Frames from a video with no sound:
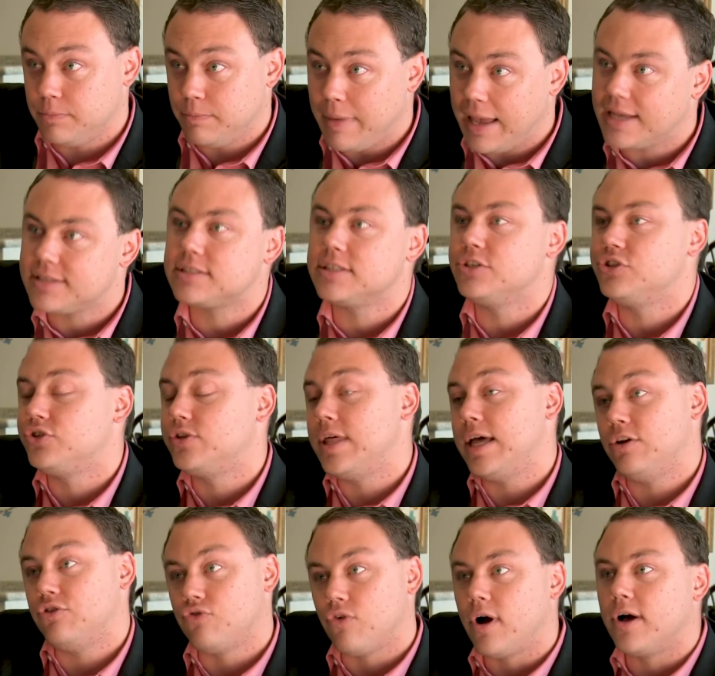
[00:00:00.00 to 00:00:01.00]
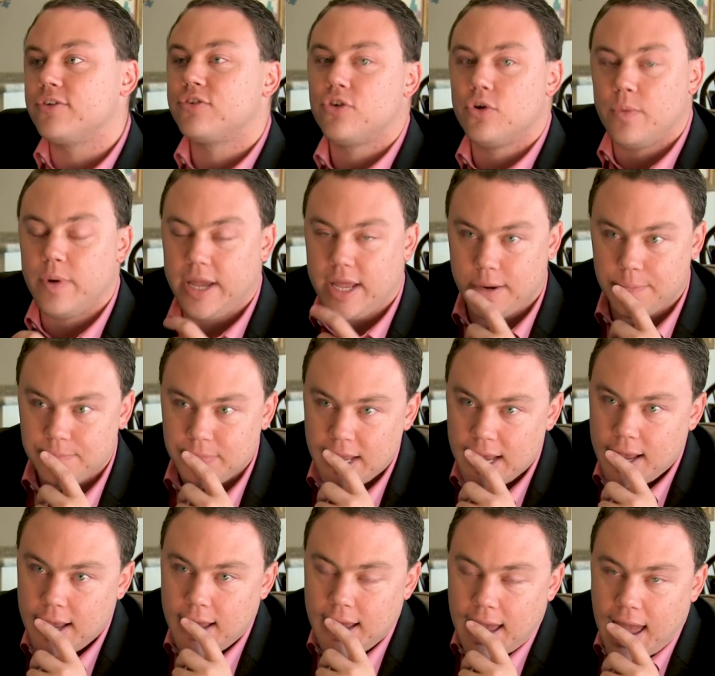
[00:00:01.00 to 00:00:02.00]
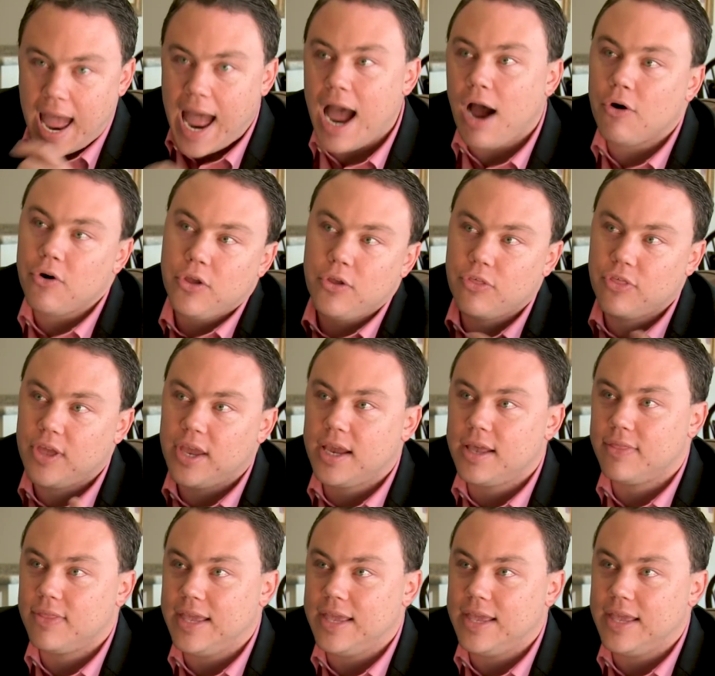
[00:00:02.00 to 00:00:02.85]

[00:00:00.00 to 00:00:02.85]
message that draws you in. How do you think